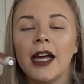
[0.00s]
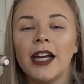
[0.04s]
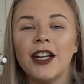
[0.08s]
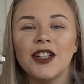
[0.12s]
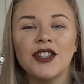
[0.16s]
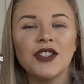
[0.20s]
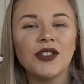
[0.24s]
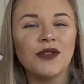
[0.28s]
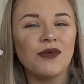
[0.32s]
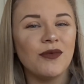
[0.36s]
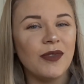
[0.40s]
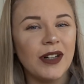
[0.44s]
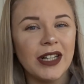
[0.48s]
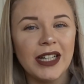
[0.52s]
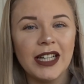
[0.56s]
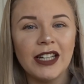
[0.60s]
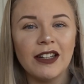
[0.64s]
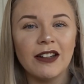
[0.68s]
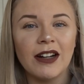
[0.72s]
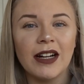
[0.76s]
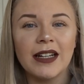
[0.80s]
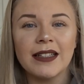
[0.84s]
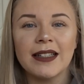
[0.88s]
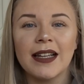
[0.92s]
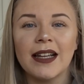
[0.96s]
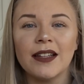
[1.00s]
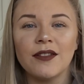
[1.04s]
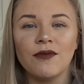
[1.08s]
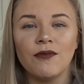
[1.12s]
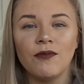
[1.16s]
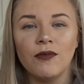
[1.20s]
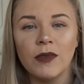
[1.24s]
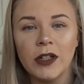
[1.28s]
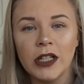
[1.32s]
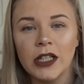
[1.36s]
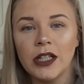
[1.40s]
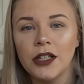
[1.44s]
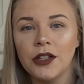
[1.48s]
It's just really nice, has
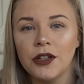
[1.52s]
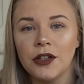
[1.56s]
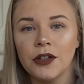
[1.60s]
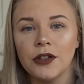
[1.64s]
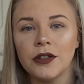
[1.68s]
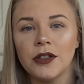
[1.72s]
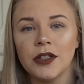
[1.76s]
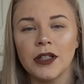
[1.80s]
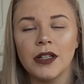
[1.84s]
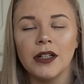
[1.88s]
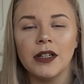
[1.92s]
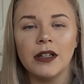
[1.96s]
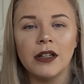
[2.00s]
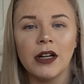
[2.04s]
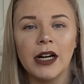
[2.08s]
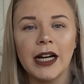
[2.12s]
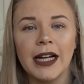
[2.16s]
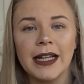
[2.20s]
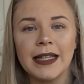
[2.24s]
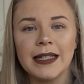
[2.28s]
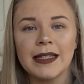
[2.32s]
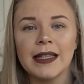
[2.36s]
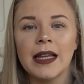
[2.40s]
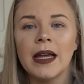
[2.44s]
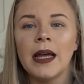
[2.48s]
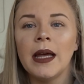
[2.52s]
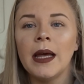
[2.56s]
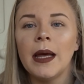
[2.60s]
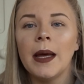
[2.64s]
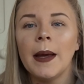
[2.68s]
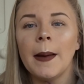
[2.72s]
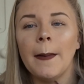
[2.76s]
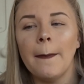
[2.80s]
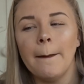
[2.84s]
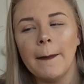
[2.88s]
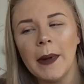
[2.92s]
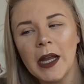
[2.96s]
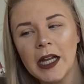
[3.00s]
really good, nice
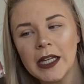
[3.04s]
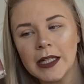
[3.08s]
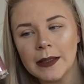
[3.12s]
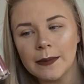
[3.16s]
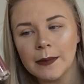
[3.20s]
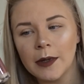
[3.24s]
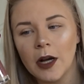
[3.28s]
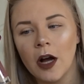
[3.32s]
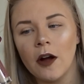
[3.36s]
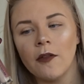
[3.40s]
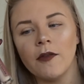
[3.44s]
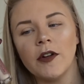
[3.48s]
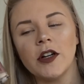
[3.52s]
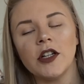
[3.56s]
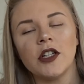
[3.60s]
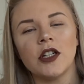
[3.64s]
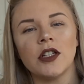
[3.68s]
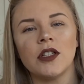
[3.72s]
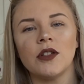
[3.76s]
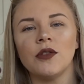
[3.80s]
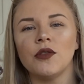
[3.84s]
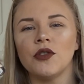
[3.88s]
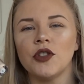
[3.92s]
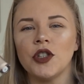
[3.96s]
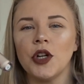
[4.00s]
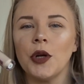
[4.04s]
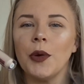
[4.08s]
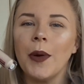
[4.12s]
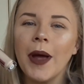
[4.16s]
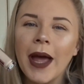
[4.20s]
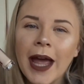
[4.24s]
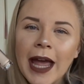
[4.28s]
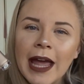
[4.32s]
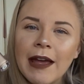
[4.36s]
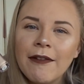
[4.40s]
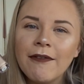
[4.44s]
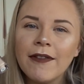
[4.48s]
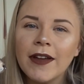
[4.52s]
medium coverage. It's not too
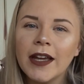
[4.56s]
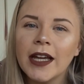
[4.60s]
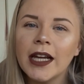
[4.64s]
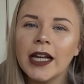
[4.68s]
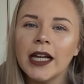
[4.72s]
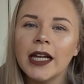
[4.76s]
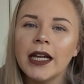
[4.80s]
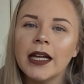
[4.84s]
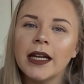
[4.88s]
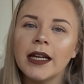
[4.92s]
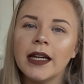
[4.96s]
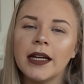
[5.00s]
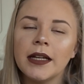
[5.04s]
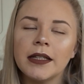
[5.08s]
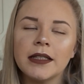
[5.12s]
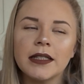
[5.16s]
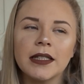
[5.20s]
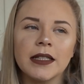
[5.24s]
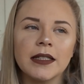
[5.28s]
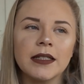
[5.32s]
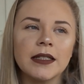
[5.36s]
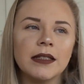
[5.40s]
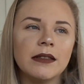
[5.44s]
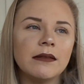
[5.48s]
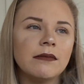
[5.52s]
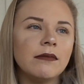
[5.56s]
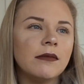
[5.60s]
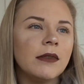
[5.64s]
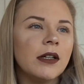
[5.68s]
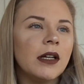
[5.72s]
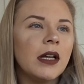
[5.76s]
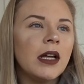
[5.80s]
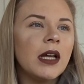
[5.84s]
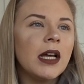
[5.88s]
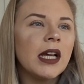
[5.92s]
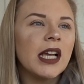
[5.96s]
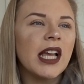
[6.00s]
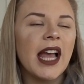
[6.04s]
heavy. It doesn't
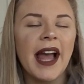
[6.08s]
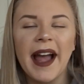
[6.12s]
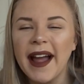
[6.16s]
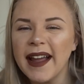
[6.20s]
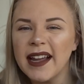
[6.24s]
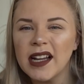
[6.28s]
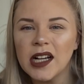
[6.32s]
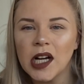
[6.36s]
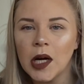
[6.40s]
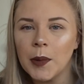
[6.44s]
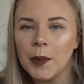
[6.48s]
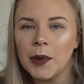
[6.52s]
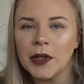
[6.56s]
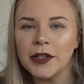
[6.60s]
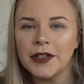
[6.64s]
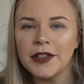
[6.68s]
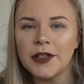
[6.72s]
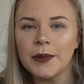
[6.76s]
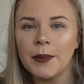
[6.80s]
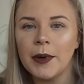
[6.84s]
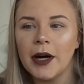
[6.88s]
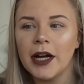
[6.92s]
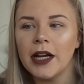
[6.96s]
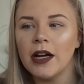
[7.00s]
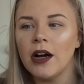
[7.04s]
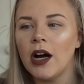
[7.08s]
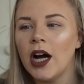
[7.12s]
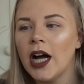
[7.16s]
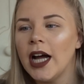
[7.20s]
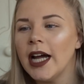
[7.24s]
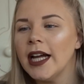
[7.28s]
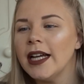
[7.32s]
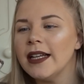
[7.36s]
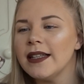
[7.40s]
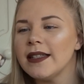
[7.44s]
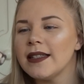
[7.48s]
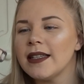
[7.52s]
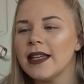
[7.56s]
cake up under my
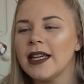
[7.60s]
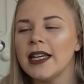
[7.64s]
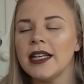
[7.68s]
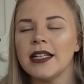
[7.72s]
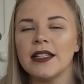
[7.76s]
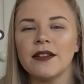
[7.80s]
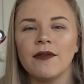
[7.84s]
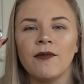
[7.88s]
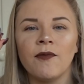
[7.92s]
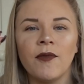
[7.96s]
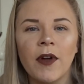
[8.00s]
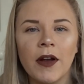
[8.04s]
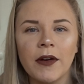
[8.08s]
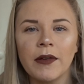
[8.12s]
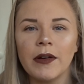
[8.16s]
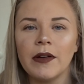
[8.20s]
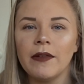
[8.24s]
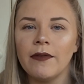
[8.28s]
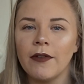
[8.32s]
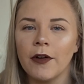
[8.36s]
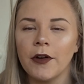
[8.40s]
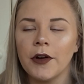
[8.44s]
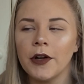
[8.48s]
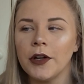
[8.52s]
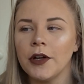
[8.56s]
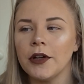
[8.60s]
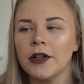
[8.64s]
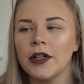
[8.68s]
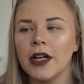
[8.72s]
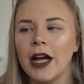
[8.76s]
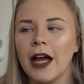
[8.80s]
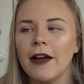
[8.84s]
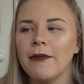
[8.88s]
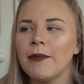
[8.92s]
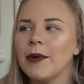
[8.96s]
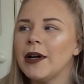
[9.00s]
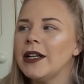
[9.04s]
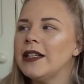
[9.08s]
eyes. It is very, very good.
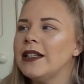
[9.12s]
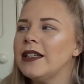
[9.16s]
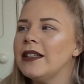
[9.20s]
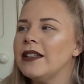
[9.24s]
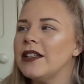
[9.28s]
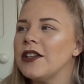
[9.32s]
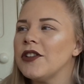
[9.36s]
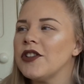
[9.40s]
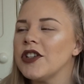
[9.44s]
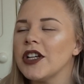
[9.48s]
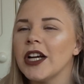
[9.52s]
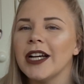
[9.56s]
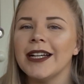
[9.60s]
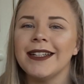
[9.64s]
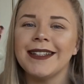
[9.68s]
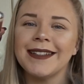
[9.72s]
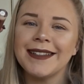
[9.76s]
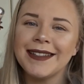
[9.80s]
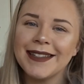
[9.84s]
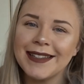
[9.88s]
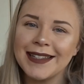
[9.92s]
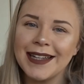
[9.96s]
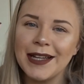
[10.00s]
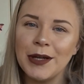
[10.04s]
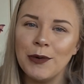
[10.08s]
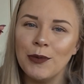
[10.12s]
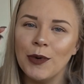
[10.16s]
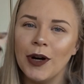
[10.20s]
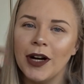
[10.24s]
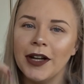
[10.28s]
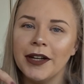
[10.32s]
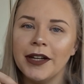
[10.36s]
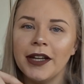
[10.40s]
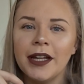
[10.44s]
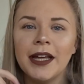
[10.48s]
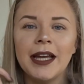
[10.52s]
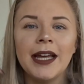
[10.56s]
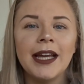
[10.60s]
I have mine in the shade
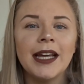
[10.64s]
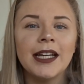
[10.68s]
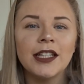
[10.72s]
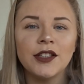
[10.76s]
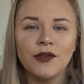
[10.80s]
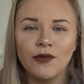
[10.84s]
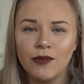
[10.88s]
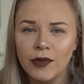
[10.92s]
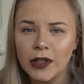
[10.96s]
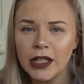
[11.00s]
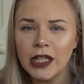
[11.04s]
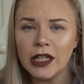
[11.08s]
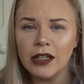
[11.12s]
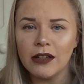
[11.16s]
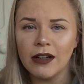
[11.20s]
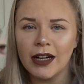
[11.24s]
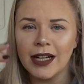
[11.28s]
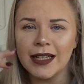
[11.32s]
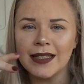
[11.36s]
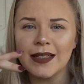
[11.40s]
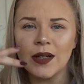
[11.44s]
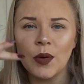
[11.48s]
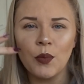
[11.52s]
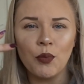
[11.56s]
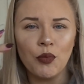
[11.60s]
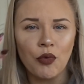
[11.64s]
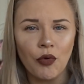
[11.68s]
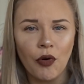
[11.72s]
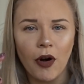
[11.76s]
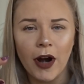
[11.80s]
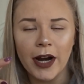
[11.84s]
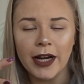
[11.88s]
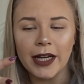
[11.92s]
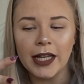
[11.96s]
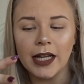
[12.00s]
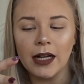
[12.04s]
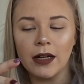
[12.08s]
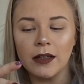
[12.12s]
C1. It's really nice and
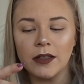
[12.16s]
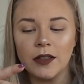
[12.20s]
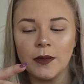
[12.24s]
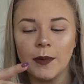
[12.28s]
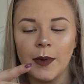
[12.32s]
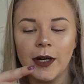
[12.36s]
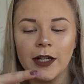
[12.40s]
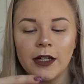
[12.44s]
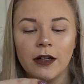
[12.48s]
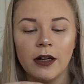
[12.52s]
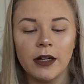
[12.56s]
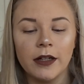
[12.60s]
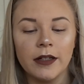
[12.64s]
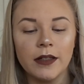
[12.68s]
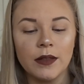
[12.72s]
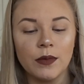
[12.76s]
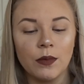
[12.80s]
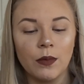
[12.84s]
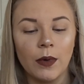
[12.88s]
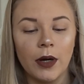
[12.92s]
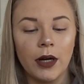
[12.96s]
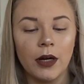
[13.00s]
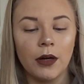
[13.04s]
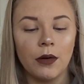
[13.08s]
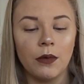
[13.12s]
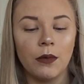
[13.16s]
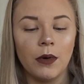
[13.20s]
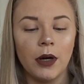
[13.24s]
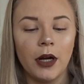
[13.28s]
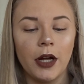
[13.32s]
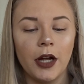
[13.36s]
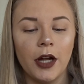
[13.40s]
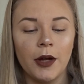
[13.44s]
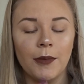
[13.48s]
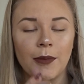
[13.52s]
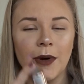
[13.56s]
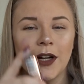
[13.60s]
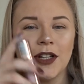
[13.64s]
brightening under my eye as well.
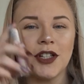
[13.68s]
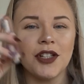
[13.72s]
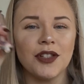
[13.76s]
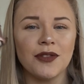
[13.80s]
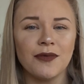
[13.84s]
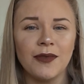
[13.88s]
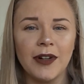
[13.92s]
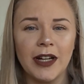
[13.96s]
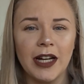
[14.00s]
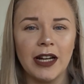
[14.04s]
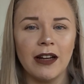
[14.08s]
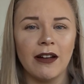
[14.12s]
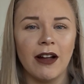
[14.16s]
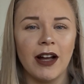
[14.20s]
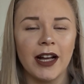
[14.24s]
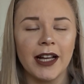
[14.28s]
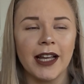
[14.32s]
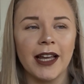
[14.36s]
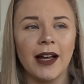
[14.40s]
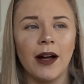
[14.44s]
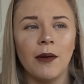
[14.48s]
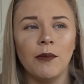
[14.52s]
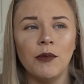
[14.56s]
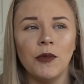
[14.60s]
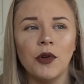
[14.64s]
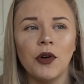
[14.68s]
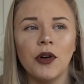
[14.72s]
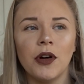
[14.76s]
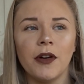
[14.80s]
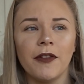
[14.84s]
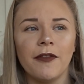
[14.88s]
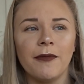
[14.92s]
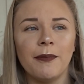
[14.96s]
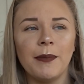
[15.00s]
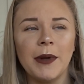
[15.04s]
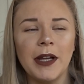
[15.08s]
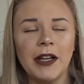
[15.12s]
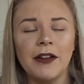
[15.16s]
I just really like it. I'm not
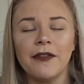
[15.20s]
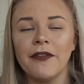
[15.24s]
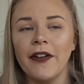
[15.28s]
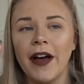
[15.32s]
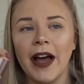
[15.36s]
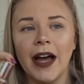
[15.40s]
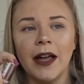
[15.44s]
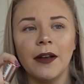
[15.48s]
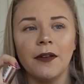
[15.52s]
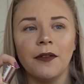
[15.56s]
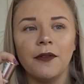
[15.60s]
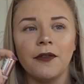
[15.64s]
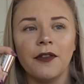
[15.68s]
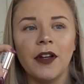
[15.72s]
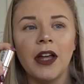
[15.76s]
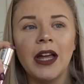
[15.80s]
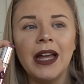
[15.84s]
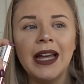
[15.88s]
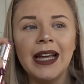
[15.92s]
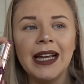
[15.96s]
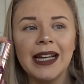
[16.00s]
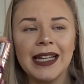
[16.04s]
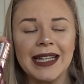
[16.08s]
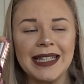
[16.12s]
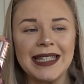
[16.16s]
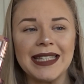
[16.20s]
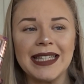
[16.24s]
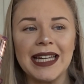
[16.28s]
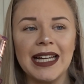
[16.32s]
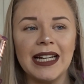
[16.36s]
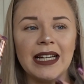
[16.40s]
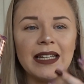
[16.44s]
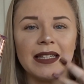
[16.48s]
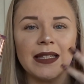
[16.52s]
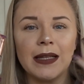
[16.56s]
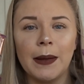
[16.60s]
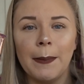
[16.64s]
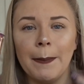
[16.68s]
a big fan of
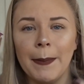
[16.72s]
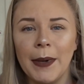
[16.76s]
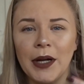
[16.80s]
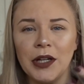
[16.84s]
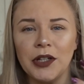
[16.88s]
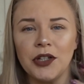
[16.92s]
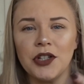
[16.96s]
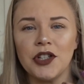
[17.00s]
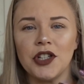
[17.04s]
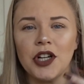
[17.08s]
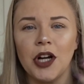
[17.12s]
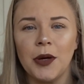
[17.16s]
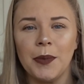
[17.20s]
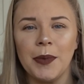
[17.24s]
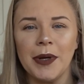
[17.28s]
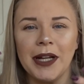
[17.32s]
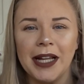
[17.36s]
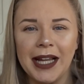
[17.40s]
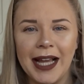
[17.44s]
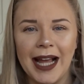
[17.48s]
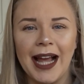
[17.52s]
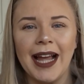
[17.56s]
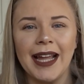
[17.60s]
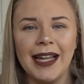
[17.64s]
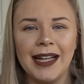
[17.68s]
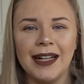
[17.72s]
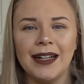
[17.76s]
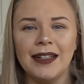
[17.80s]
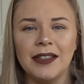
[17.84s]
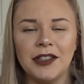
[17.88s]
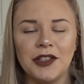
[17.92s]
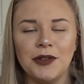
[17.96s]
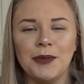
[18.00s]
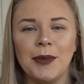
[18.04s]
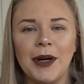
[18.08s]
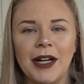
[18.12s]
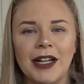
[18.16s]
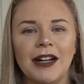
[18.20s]
concealers that bunch up and cake
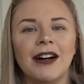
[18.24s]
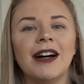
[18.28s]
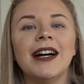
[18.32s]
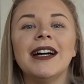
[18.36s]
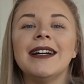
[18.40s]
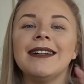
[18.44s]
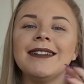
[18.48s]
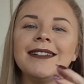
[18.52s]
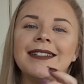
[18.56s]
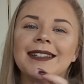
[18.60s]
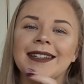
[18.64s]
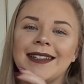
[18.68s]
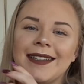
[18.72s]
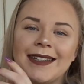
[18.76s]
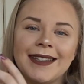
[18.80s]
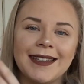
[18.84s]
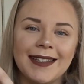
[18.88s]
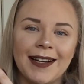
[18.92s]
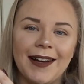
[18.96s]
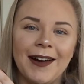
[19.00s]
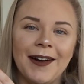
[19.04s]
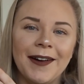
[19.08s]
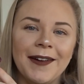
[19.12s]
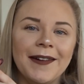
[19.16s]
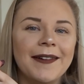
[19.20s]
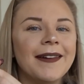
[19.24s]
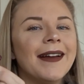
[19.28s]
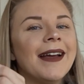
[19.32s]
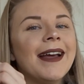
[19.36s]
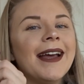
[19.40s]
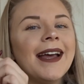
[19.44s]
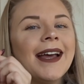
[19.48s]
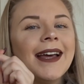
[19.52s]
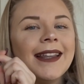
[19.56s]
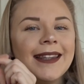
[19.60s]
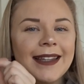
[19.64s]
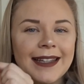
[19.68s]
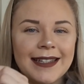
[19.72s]
under my eyes, so
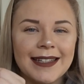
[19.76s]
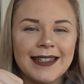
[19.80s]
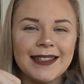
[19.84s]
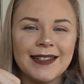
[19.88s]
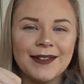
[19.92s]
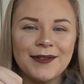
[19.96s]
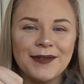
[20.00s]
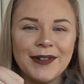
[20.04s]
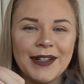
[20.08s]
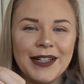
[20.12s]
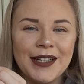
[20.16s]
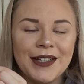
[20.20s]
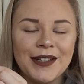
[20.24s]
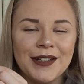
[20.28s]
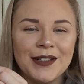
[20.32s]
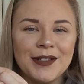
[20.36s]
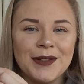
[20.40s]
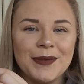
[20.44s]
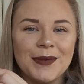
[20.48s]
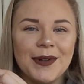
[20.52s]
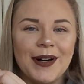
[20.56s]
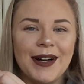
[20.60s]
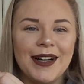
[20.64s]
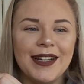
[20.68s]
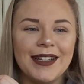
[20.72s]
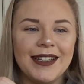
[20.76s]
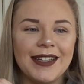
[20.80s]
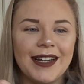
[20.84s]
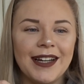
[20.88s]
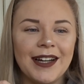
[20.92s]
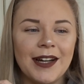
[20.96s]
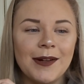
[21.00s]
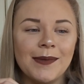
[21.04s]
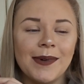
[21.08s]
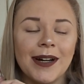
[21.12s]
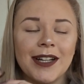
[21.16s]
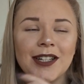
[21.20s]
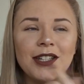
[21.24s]
this is a really good one.
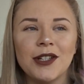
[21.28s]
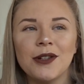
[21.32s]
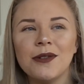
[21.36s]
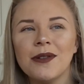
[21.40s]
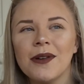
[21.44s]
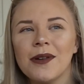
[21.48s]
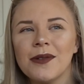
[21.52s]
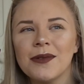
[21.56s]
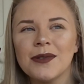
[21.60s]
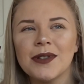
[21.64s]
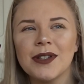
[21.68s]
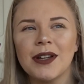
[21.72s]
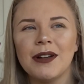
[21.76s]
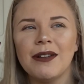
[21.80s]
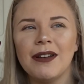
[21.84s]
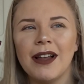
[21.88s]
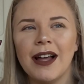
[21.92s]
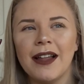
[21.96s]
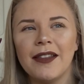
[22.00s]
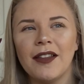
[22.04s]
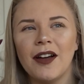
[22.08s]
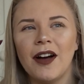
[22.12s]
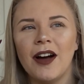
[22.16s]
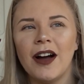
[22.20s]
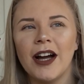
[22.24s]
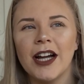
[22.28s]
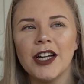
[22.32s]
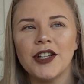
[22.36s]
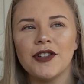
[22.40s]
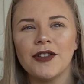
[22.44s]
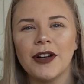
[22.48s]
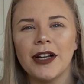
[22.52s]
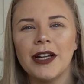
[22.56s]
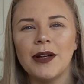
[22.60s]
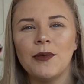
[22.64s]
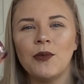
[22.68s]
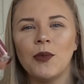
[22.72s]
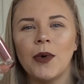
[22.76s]
I do also like the
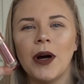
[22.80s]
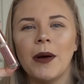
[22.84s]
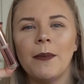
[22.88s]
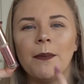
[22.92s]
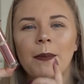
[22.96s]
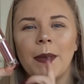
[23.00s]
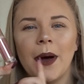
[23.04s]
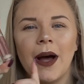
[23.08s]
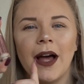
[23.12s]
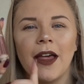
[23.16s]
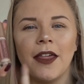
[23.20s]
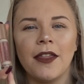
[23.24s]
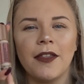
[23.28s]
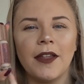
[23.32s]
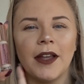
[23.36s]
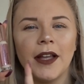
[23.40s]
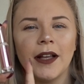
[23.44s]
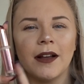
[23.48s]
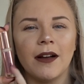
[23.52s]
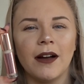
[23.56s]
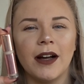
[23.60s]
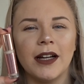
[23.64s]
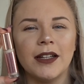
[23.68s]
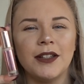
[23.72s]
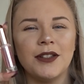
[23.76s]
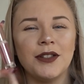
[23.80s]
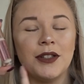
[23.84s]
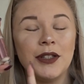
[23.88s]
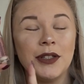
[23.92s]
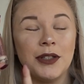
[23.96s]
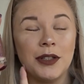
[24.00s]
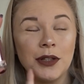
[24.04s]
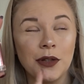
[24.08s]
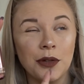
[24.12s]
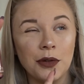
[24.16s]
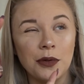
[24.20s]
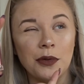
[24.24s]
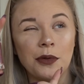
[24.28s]
hydrating one, but I think I
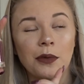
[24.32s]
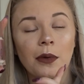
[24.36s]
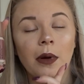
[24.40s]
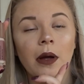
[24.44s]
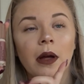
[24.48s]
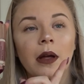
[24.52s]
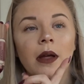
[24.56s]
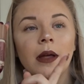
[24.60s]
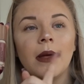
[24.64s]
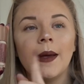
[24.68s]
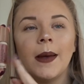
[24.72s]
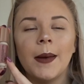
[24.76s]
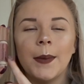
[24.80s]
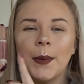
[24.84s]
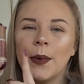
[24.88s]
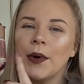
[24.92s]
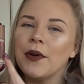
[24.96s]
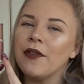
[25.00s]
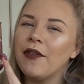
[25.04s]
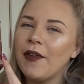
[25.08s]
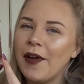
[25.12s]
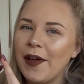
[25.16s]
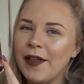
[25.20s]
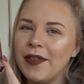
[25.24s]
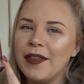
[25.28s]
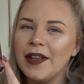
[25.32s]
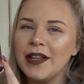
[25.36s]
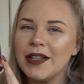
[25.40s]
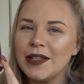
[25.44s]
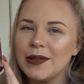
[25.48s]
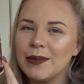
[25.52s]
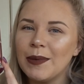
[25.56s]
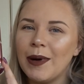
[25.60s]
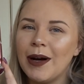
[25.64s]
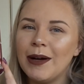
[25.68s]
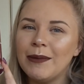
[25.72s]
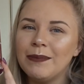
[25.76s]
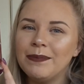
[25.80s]
do prefer
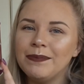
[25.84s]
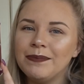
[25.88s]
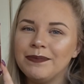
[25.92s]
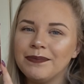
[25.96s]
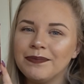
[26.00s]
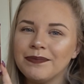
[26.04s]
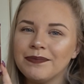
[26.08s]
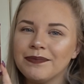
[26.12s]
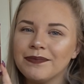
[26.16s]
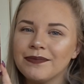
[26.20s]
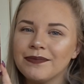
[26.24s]
this one.